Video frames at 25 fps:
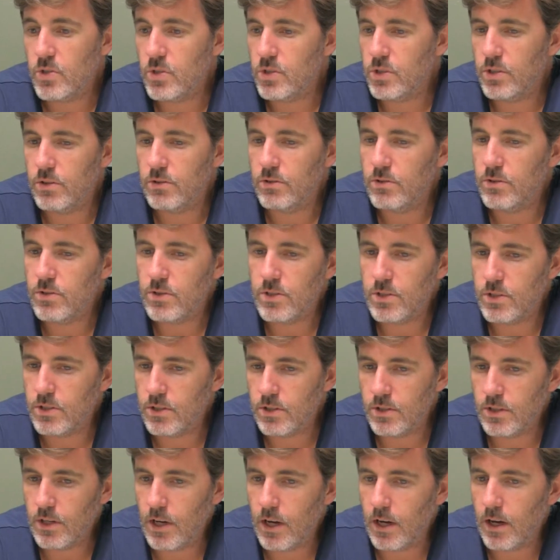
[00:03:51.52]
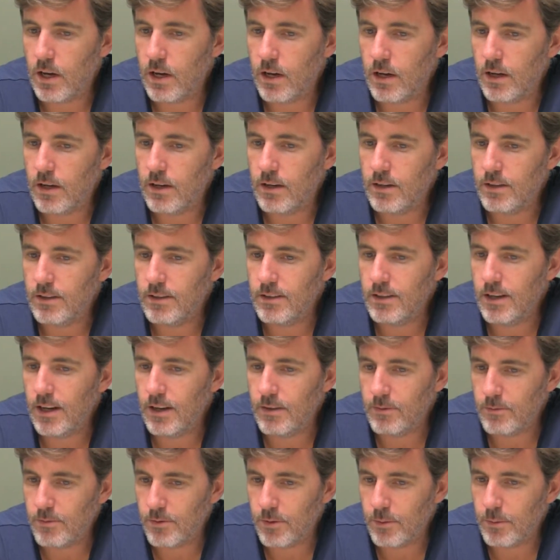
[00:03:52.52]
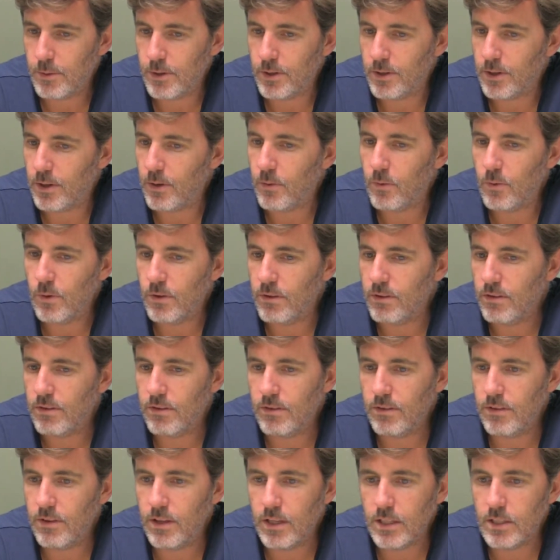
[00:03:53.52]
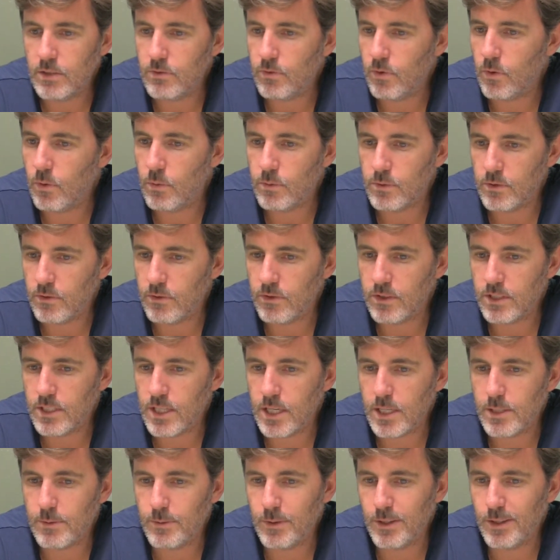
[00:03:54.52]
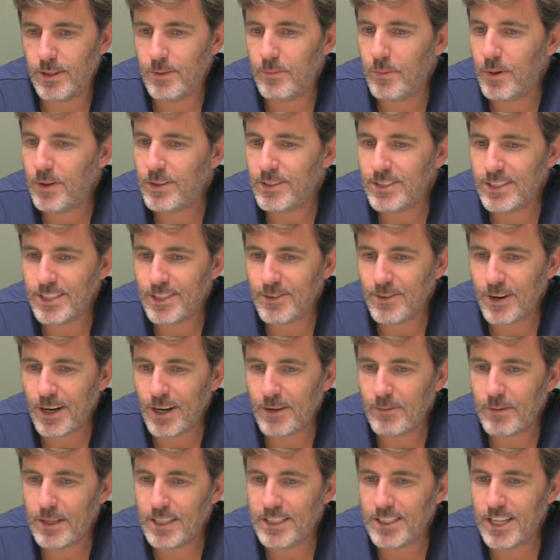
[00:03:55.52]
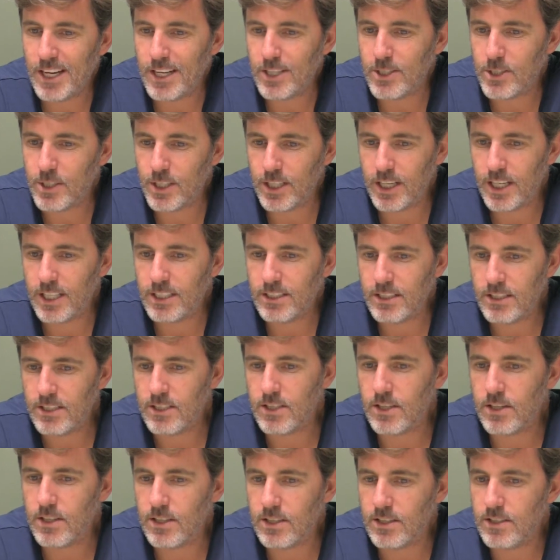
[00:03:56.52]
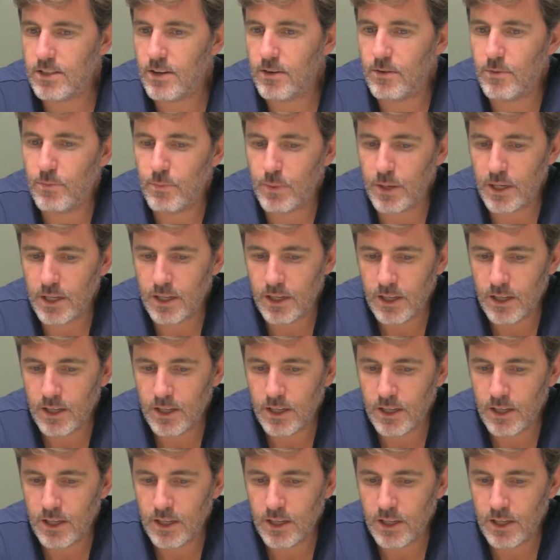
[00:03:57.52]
students are unfamiliar with these forms of assessment, the policy recommendation exercise, I've